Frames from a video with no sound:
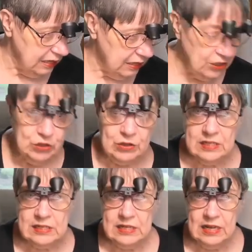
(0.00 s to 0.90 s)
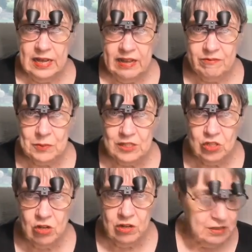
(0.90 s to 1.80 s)
you can see I have my
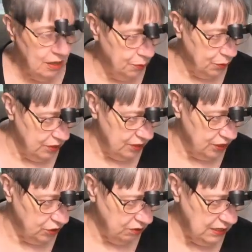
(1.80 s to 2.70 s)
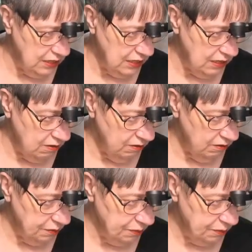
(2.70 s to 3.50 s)
chart up on the screen here.